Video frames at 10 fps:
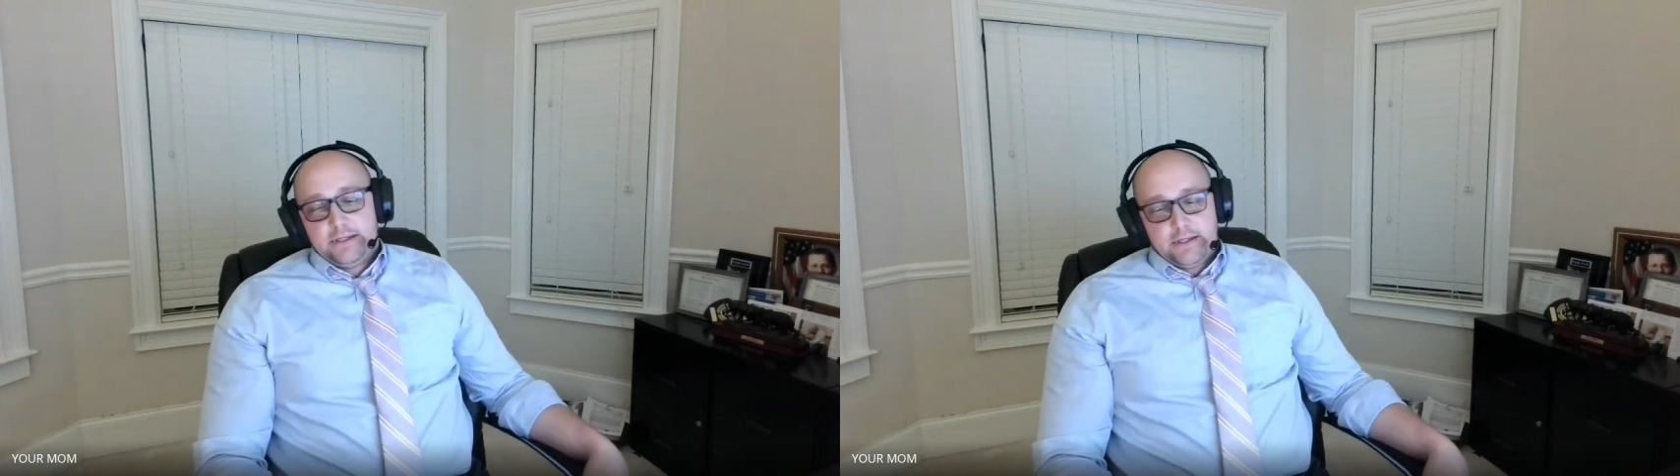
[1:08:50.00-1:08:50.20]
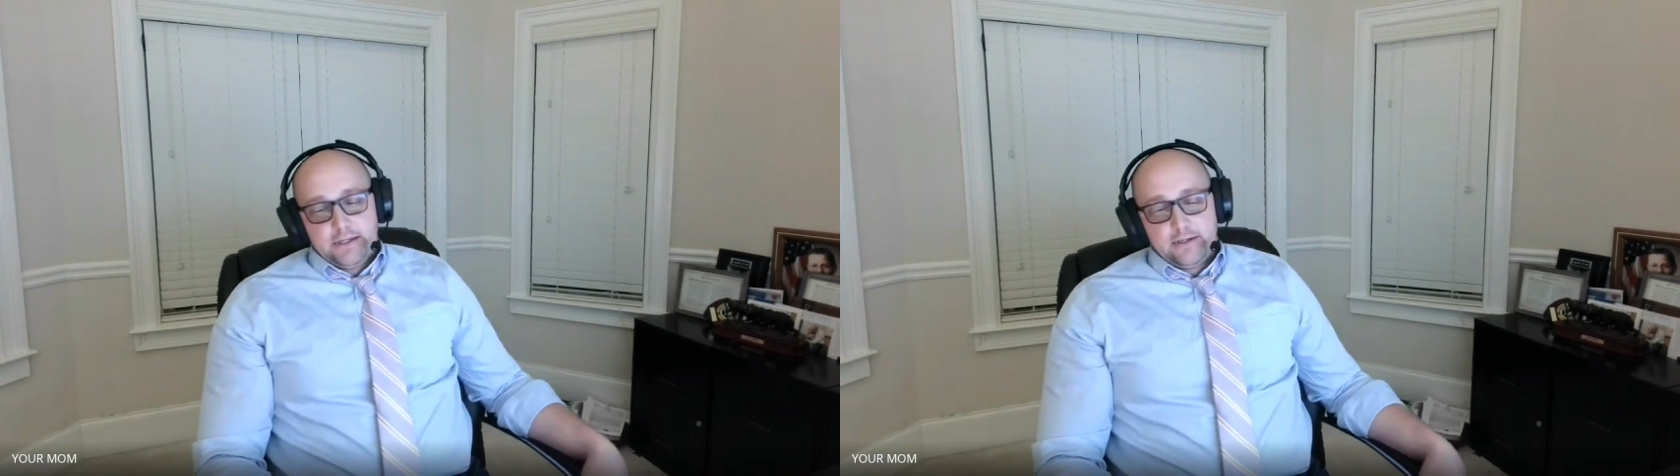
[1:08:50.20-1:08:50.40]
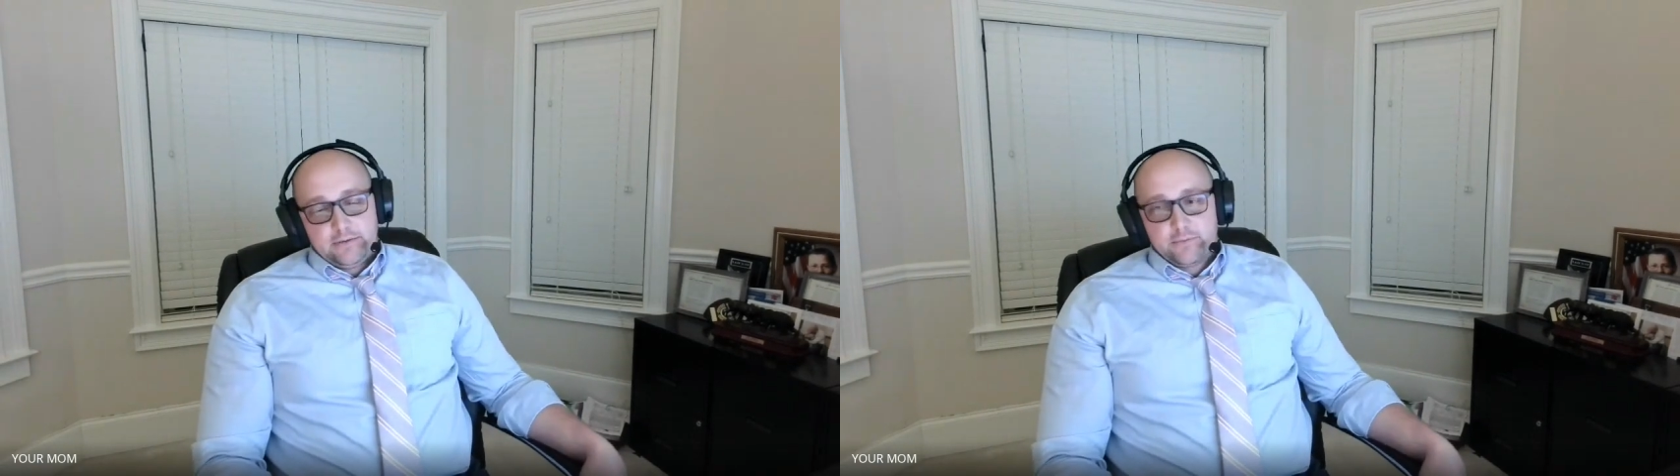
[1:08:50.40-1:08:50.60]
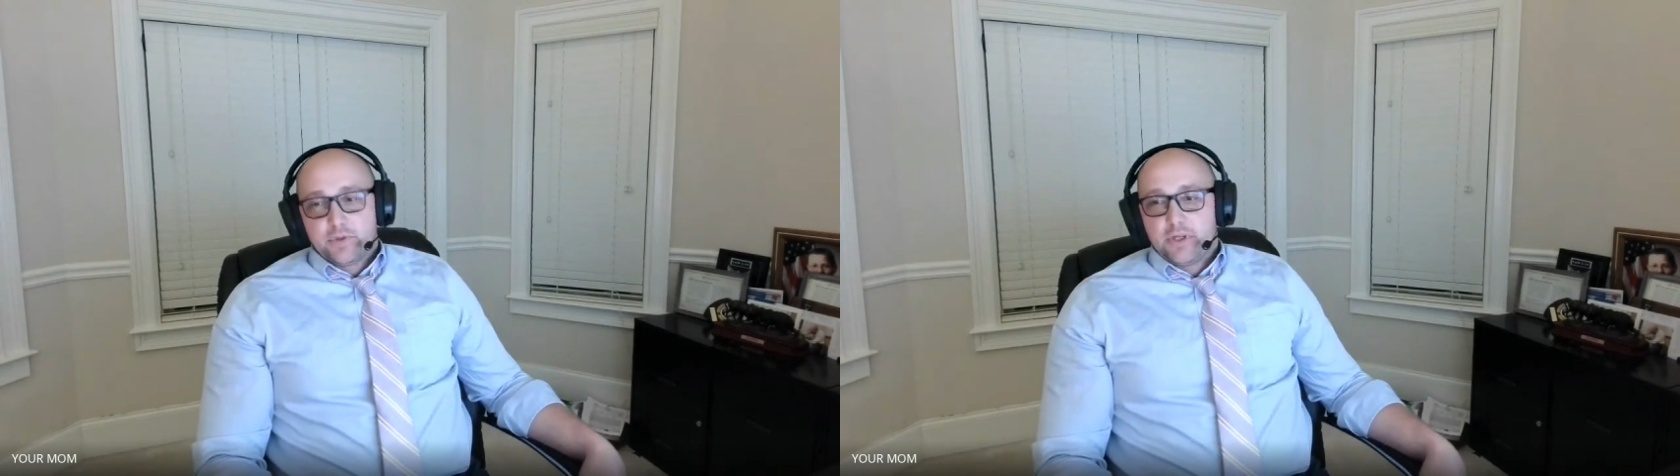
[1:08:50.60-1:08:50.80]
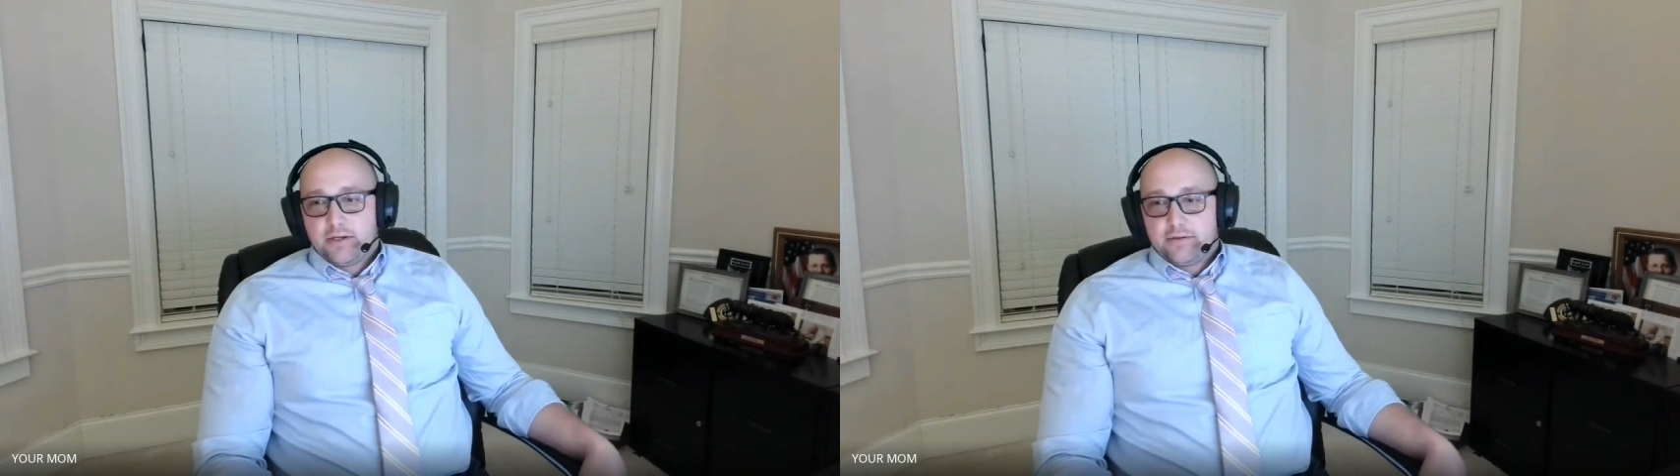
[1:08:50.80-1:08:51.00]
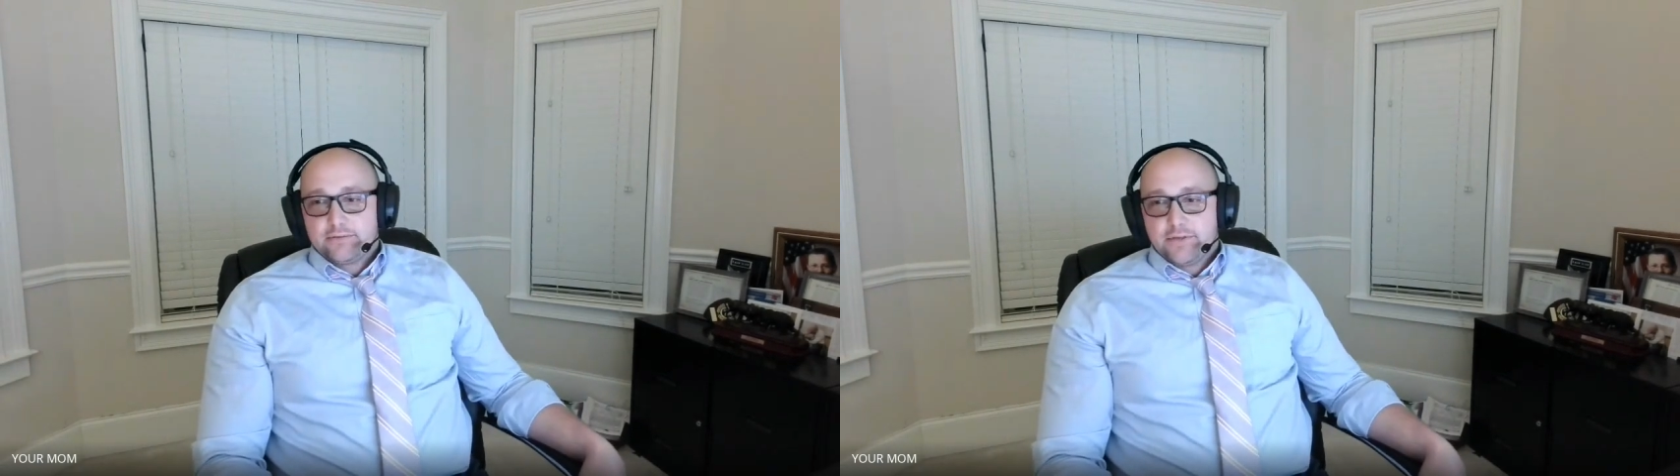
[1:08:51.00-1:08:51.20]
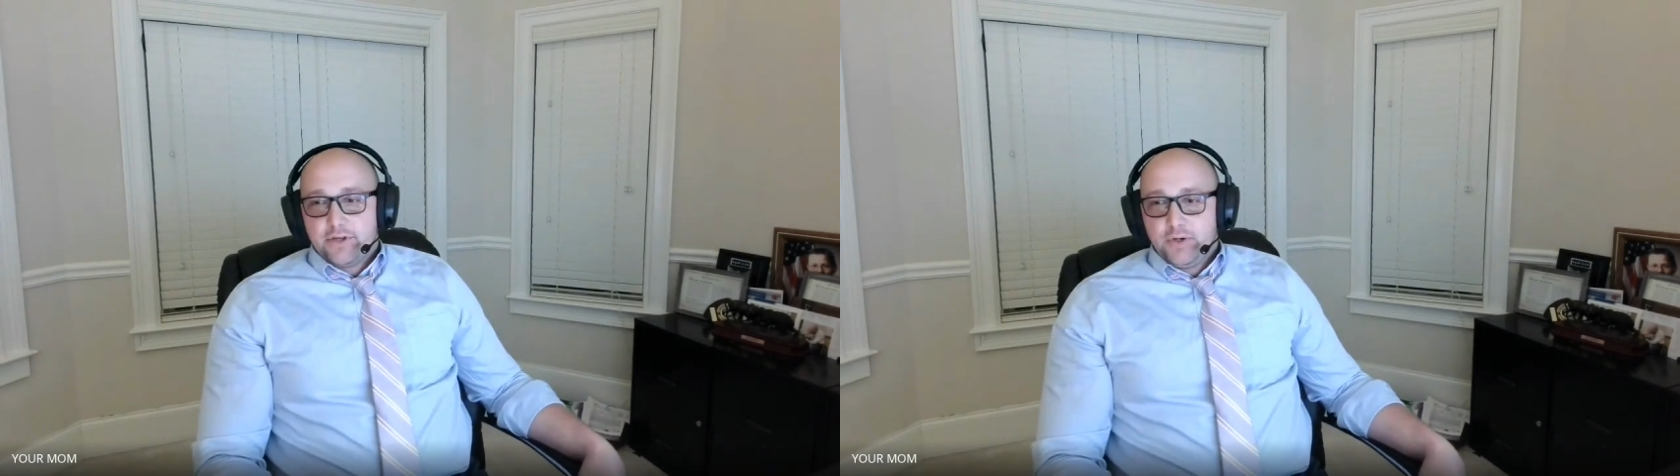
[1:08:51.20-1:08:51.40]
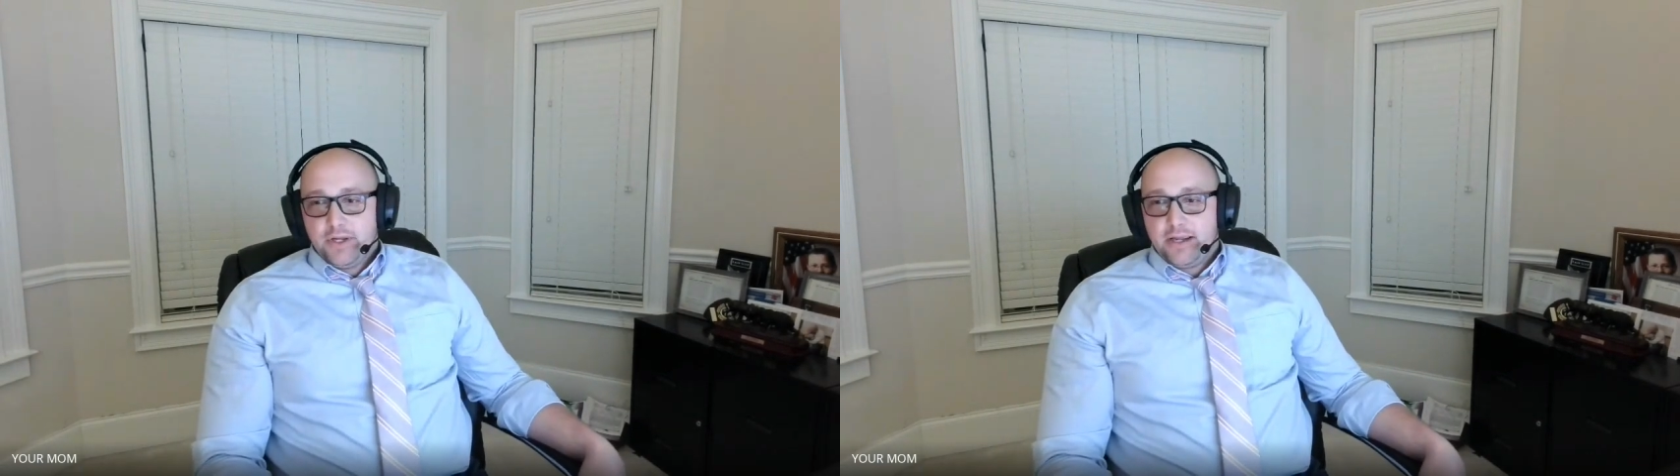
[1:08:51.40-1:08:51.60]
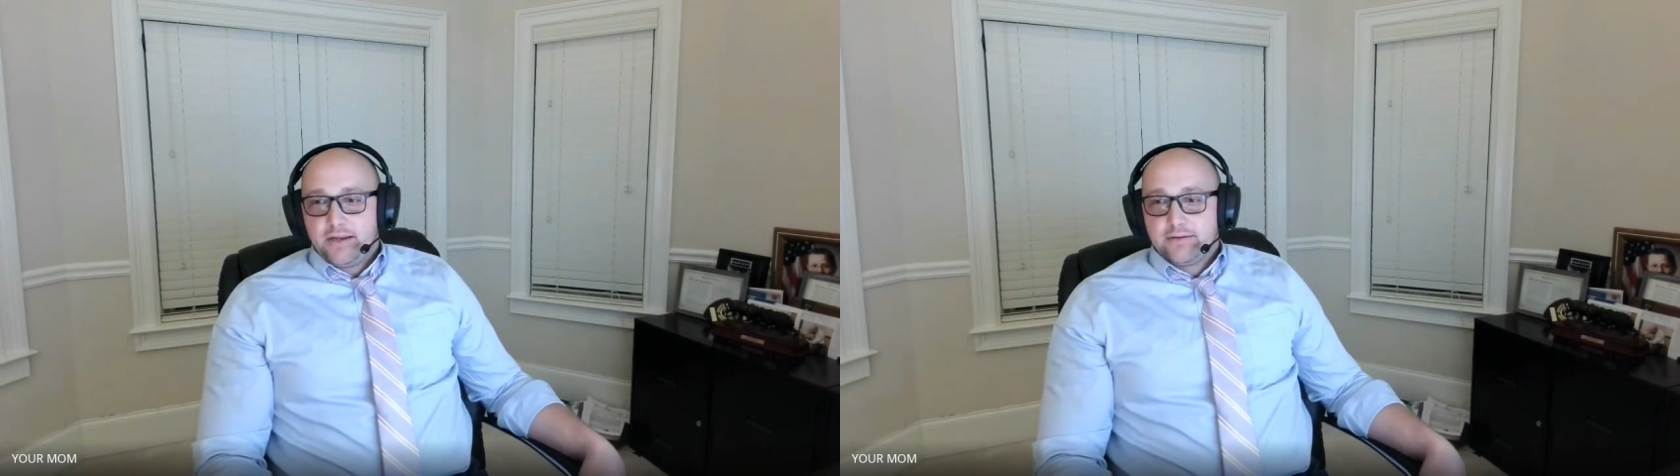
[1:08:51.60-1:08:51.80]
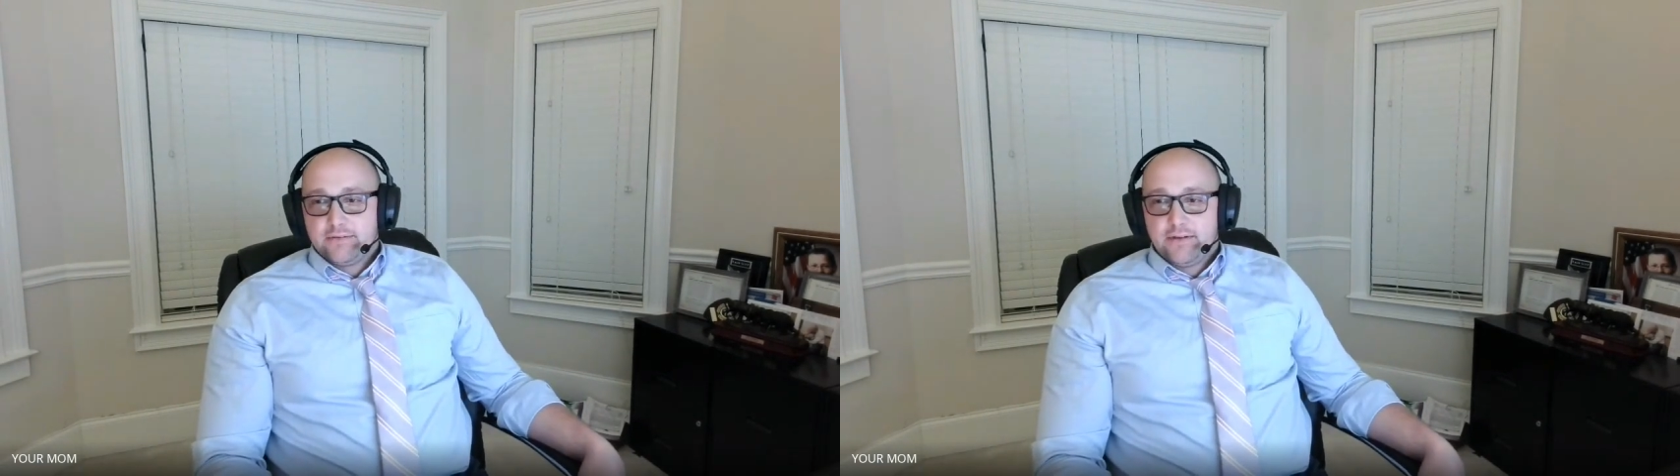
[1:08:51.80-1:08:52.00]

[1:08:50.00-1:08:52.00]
And we're like, "Okay."